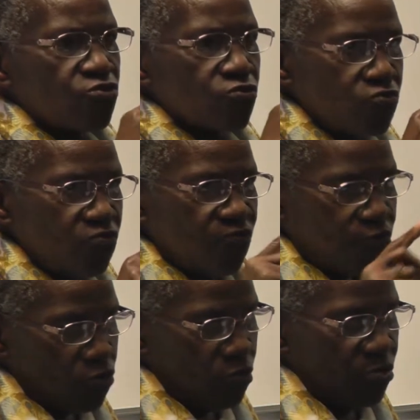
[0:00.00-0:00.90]
true
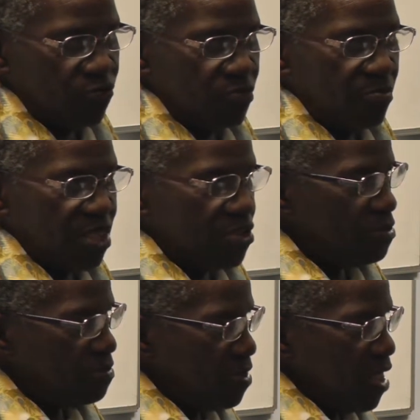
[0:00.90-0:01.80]
form of
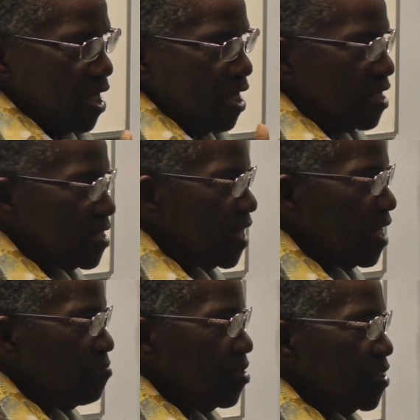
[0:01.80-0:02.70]
dementia,
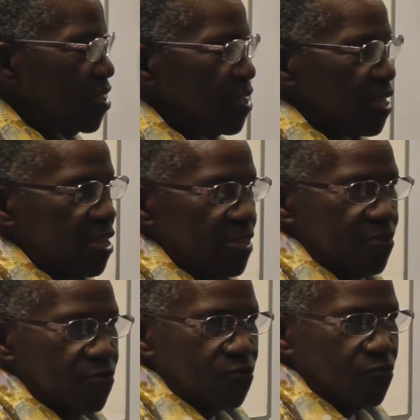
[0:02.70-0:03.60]
Alzheimer's
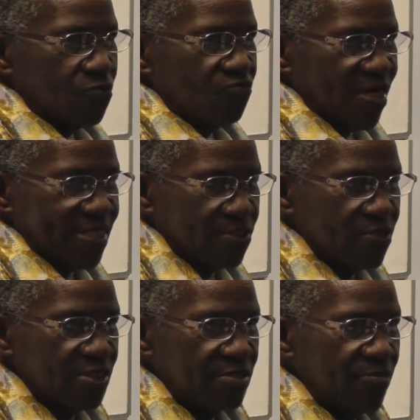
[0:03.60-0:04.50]
disease, or
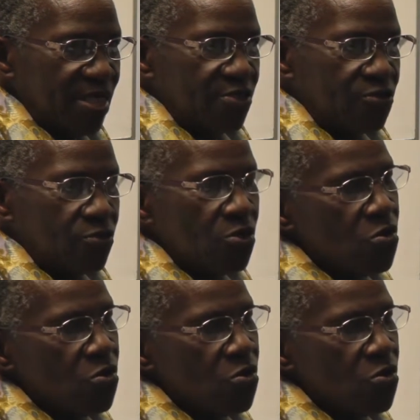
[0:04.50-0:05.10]
vascular dementia,